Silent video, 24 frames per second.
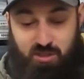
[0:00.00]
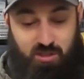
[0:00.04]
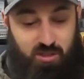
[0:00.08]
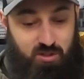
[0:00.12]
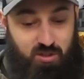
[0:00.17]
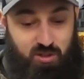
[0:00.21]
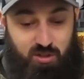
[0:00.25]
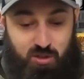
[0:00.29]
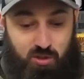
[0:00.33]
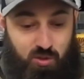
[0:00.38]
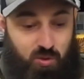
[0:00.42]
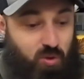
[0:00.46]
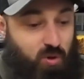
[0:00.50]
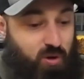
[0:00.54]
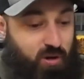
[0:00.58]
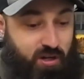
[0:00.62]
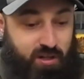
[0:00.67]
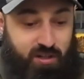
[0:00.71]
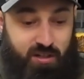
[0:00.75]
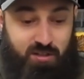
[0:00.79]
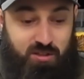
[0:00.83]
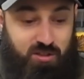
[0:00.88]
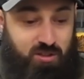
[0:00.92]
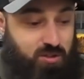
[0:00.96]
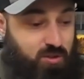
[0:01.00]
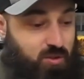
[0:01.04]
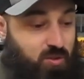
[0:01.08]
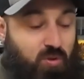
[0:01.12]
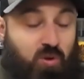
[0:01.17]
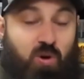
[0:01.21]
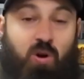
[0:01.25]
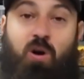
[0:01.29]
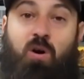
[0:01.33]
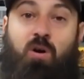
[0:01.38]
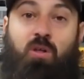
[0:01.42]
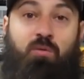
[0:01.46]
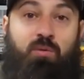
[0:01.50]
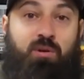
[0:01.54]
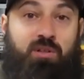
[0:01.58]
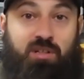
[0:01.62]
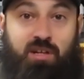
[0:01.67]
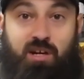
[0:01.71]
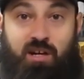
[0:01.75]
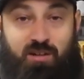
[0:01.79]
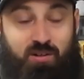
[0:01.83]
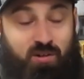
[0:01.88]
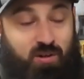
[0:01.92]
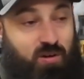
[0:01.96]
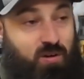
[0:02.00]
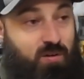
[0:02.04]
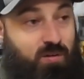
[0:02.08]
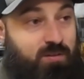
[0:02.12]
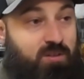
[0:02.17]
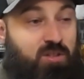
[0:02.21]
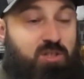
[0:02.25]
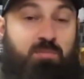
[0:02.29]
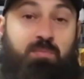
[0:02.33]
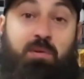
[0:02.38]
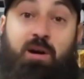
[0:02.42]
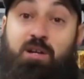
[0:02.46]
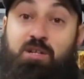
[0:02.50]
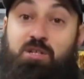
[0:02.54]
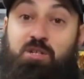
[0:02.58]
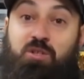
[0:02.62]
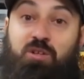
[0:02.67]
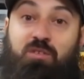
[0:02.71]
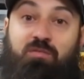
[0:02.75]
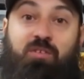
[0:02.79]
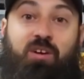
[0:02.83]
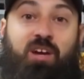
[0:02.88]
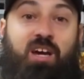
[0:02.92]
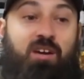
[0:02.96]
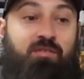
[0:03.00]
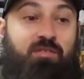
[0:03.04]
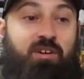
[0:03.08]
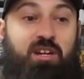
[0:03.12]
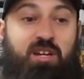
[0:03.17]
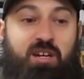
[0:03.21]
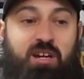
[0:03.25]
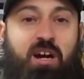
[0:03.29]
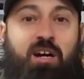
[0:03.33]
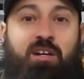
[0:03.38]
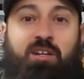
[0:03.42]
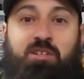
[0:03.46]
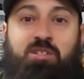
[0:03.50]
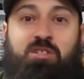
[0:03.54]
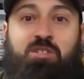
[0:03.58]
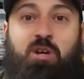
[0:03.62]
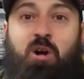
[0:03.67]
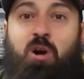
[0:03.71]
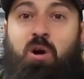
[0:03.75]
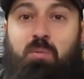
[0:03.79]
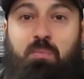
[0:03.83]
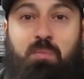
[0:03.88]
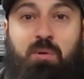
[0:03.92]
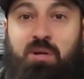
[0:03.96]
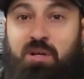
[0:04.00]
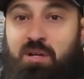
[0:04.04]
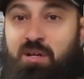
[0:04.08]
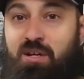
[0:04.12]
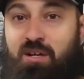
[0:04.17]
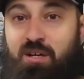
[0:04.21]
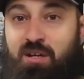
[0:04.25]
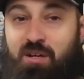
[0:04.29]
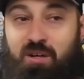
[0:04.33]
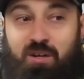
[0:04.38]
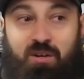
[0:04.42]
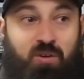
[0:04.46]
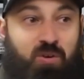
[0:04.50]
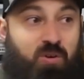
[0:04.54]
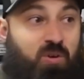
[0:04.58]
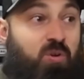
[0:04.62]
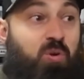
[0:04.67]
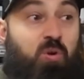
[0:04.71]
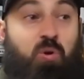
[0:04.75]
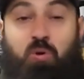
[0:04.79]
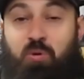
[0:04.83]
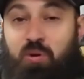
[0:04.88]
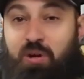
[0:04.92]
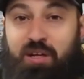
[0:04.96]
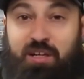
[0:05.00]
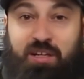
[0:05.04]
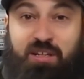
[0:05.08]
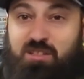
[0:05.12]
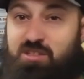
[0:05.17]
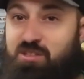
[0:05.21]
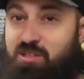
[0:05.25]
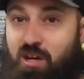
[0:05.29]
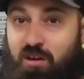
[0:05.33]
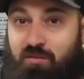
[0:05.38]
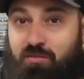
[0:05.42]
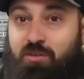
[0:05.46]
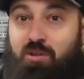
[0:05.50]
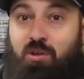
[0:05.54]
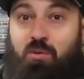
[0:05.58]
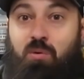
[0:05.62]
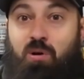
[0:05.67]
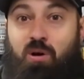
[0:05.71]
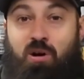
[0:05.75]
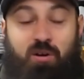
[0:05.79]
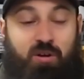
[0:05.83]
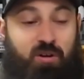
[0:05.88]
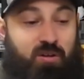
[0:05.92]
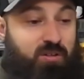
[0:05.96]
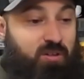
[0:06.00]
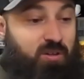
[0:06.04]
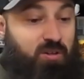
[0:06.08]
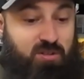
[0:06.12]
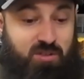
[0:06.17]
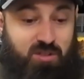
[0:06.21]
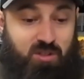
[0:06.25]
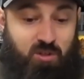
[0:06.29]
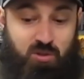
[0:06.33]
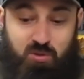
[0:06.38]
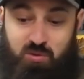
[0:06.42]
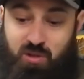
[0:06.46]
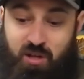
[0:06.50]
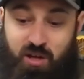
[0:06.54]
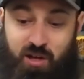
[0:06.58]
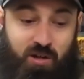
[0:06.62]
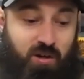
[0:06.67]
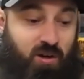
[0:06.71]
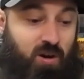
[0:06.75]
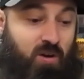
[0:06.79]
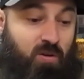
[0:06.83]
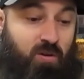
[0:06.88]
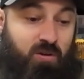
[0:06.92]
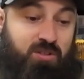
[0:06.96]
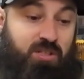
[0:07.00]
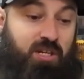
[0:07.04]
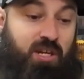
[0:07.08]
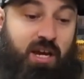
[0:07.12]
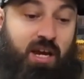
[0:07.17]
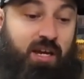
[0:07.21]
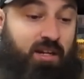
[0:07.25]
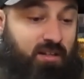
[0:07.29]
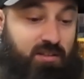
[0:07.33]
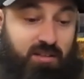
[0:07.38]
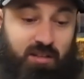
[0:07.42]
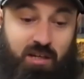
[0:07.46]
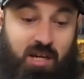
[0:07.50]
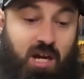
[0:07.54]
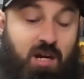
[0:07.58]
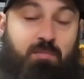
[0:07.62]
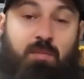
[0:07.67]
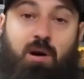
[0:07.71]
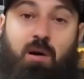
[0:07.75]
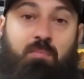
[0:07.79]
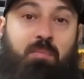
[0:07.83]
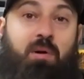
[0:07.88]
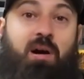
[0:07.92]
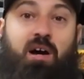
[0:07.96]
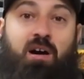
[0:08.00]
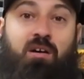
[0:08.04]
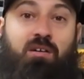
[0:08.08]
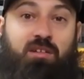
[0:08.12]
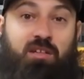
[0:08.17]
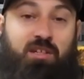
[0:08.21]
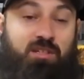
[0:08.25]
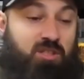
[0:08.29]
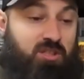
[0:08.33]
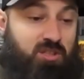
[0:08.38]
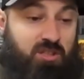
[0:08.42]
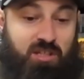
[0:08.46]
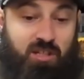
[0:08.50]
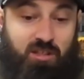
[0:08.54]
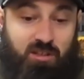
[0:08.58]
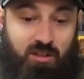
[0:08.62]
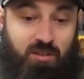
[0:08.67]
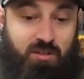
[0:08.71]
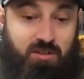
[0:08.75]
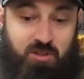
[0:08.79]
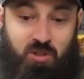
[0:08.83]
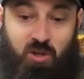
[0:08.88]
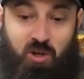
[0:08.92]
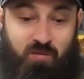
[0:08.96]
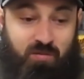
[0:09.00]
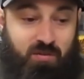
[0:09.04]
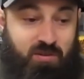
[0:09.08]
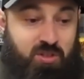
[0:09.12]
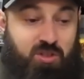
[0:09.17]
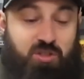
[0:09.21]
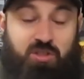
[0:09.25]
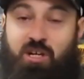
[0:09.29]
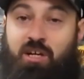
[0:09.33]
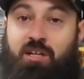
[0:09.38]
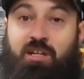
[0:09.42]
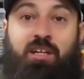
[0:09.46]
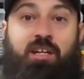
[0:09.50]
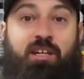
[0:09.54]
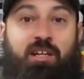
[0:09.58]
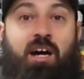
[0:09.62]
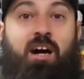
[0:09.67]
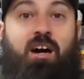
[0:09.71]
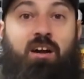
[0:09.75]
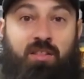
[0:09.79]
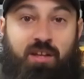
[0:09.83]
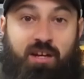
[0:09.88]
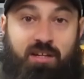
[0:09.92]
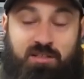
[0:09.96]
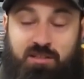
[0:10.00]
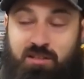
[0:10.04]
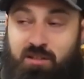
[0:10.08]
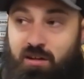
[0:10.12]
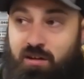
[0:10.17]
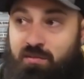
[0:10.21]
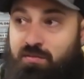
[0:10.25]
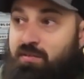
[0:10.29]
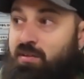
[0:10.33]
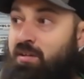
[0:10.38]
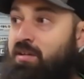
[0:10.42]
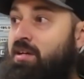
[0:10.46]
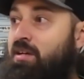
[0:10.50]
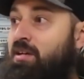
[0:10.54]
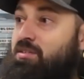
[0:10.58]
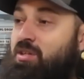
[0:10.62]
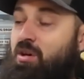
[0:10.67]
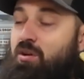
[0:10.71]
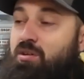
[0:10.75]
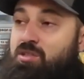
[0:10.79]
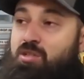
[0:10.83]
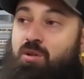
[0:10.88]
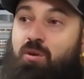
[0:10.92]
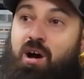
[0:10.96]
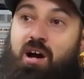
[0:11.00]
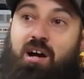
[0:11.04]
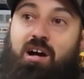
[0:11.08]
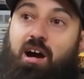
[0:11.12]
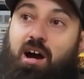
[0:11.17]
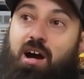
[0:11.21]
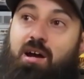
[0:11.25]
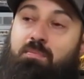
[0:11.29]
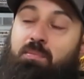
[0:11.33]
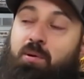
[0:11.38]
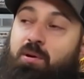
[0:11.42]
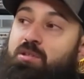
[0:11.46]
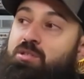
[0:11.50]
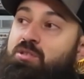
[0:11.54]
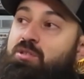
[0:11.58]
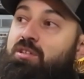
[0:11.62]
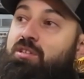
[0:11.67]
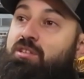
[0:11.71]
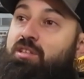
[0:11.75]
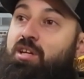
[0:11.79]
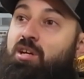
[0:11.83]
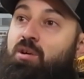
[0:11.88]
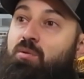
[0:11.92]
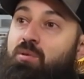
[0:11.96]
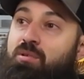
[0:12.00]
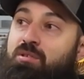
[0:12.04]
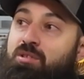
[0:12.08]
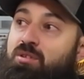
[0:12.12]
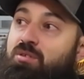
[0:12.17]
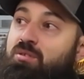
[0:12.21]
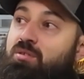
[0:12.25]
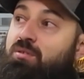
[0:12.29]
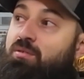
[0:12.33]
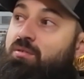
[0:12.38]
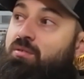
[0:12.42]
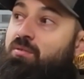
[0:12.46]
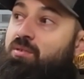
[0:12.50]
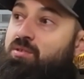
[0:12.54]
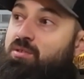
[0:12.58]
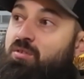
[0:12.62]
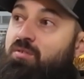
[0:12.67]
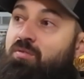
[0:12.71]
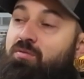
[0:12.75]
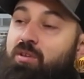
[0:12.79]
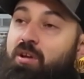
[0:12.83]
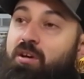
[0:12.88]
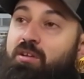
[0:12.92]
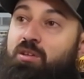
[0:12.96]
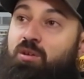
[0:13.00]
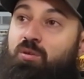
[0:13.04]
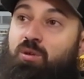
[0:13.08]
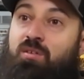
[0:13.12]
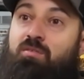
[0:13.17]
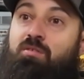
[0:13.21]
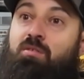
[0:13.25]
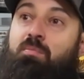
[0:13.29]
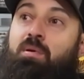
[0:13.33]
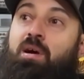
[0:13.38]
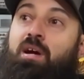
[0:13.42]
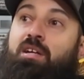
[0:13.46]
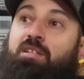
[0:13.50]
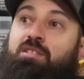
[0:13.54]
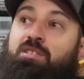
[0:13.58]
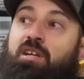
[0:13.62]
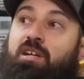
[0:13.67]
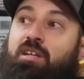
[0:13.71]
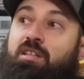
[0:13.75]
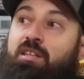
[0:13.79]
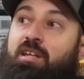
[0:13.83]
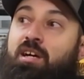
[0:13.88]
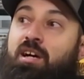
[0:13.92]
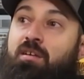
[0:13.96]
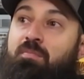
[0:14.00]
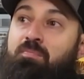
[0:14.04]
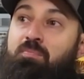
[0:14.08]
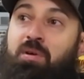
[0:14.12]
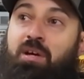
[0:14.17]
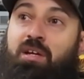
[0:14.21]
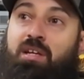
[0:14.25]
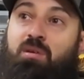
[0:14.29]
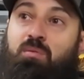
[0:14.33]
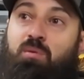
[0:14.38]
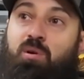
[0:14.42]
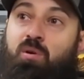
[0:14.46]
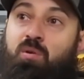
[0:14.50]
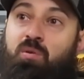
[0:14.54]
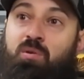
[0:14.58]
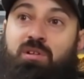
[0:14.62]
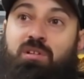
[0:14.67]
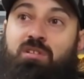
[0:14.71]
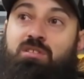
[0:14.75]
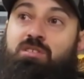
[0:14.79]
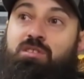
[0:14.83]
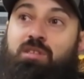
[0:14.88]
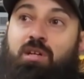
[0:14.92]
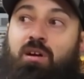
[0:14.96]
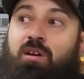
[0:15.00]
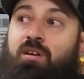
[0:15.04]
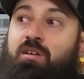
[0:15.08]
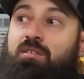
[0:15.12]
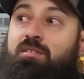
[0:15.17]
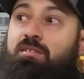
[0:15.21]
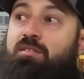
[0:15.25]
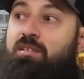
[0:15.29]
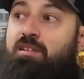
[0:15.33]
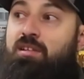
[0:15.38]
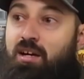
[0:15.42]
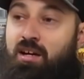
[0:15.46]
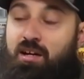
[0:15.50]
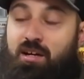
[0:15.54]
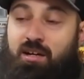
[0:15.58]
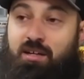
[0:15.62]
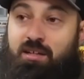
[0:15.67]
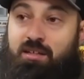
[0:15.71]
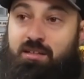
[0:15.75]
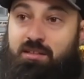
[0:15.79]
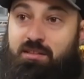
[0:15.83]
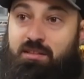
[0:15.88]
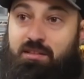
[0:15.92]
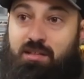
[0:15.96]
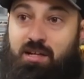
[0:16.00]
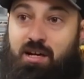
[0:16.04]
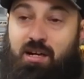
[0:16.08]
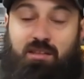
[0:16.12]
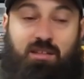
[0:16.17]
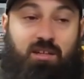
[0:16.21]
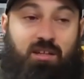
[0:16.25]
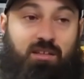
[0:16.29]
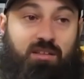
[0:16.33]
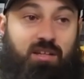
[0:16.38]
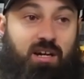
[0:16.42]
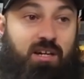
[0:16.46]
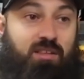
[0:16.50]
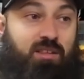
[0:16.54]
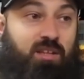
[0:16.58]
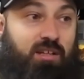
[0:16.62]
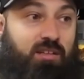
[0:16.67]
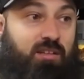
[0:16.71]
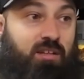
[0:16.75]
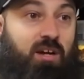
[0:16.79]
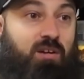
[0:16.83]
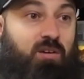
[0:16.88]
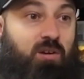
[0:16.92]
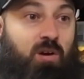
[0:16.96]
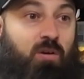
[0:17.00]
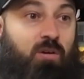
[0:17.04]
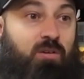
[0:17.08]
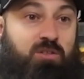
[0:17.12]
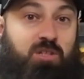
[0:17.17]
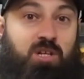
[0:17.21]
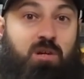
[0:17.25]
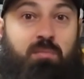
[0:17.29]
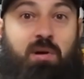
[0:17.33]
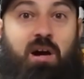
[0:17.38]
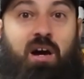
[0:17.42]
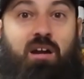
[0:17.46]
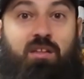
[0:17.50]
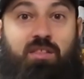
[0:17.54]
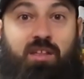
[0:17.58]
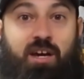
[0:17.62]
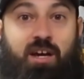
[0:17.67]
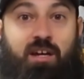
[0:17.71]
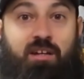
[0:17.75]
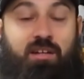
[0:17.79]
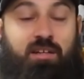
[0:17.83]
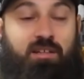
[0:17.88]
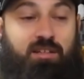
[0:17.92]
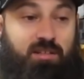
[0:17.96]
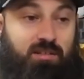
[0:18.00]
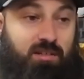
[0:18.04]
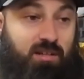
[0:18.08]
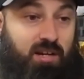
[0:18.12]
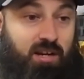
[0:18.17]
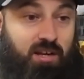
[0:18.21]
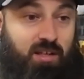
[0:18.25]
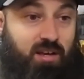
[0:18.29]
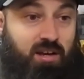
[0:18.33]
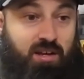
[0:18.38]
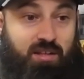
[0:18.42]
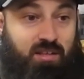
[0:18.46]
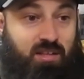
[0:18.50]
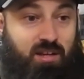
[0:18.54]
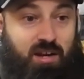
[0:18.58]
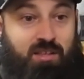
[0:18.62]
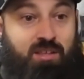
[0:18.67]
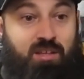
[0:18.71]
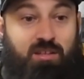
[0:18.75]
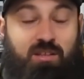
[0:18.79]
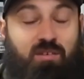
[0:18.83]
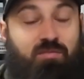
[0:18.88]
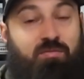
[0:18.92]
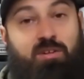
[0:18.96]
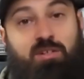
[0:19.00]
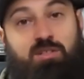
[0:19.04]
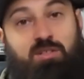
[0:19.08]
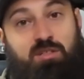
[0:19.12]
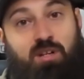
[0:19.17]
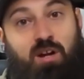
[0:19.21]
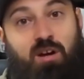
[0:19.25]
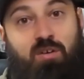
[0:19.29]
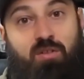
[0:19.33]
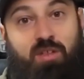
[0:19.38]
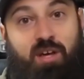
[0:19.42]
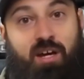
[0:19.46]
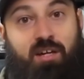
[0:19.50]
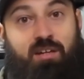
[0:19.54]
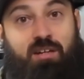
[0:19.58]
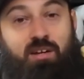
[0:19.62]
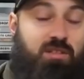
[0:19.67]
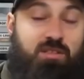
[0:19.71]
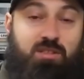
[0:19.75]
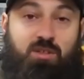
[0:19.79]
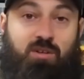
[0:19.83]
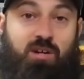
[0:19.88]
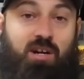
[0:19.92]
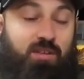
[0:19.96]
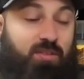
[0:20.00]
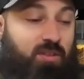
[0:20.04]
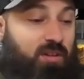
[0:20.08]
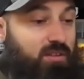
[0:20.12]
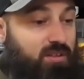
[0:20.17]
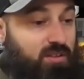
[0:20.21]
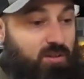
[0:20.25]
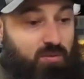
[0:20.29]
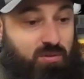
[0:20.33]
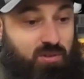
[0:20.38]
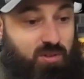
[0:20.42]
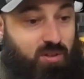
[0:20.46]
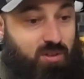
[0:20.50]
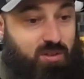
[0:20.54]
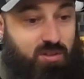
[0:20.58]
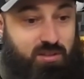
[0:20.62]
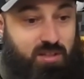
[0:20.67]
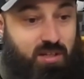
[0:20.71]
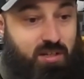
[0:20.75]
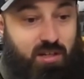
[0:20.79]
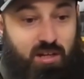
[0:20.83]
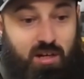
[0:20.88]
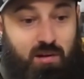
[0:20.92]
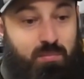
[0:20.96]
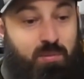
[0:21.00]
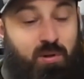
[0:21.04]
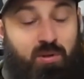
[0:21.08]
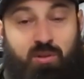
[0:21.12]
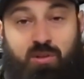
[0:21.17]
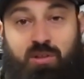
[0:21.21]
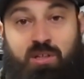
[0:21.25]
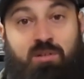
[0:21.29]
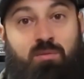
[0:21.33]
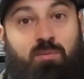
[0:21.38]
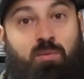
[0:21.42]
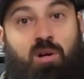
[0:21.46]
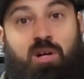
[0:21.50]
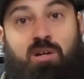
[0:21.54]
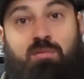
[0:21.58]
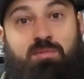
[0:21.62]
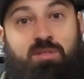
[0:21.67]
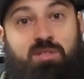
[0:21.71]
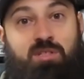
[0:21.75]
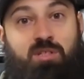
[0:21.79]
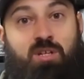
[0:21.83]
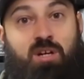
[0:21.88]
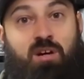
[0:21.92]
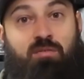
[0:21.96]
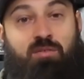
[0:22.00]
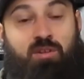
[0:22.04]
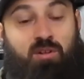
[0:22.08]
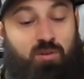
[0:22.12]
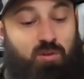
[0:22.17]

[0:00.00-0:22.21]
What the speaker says: You just look, and it's just crawling with night crawlers, especially if you have any kind of soap or chlorine and stuff in the water. Those night crawlers, they hate it. They come up out, and they just get to the surface and try to get out of that stuff. So I personally think when you flood the riverbanks like that, anywhere where there's dirt, I think night crawlers come out of that, and then I think the fish know that. So I think they get up there, they're eating worms and stuff.